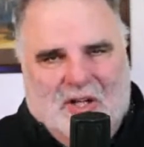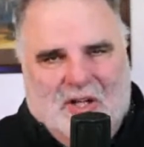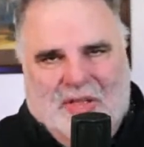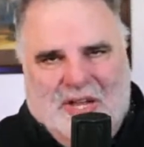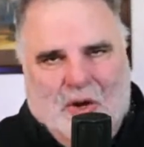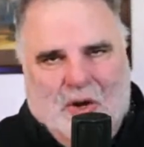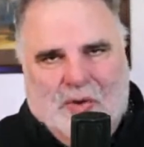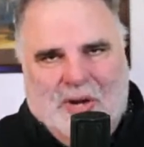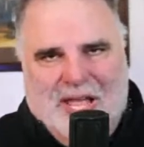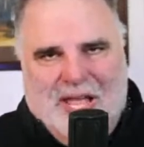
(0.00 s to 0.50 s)
They
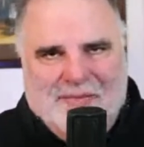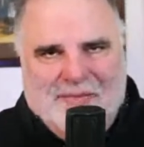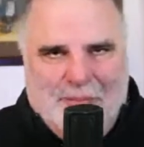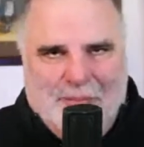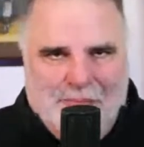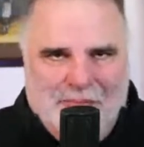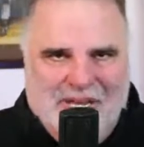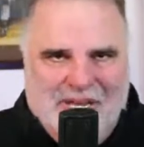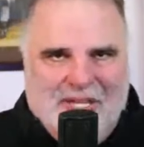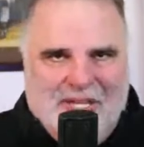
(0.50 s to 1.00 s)
don't have that
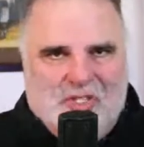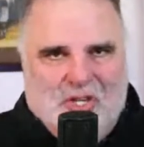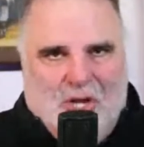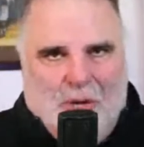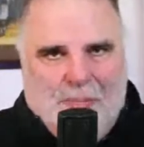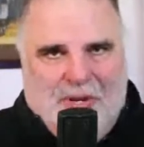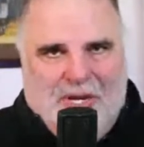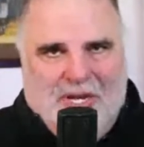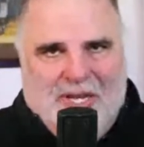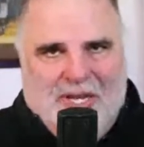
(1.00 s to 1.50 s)
many
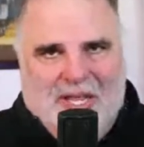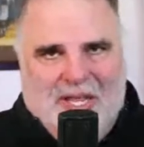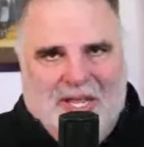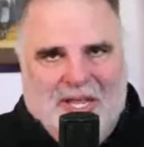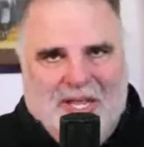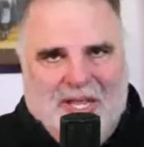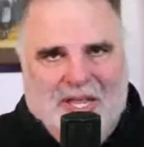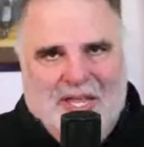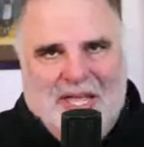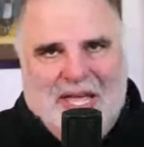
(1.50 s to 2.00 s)
jumping
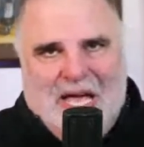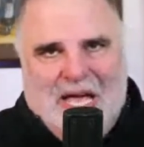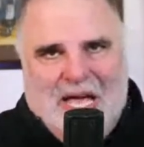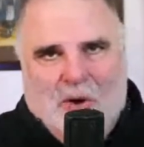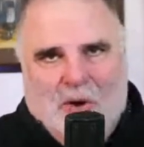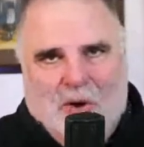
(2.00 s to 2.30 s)
out,